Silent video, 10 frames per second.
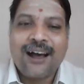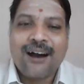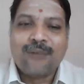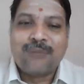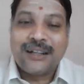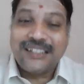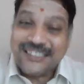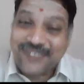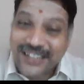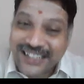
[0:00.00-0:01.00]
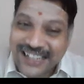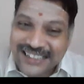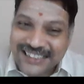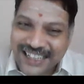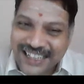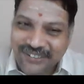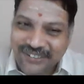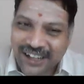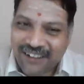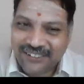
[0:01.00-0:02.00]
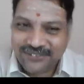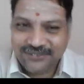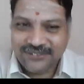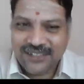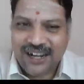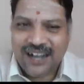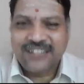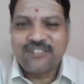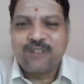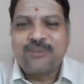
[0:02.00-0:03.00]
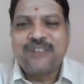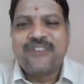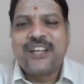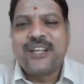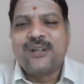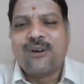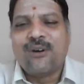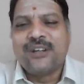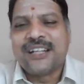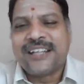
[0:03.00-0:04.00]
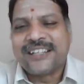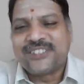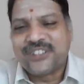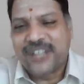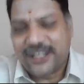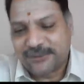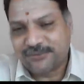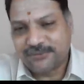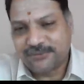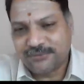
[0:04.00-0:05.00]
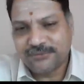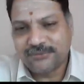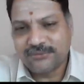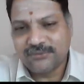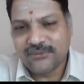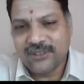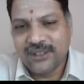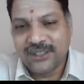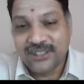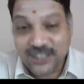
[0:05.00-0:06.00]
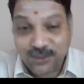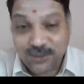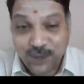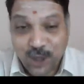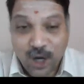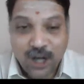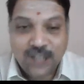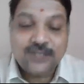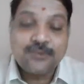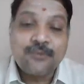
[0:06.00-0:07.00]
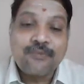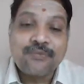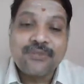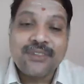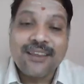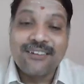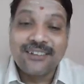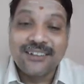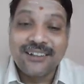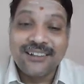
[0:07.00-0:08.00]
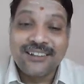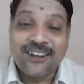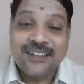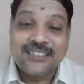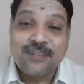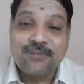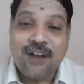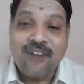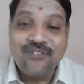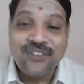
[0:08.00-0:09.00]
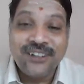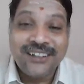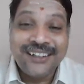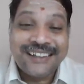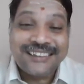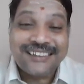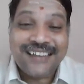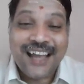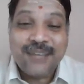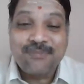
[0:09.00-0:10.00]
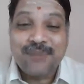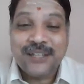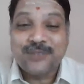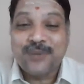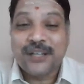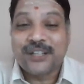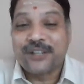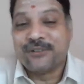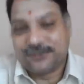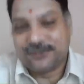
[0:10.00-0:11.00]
But it is very less in the evening hour and it will be very low in the next day. This is because the concept of time perspective.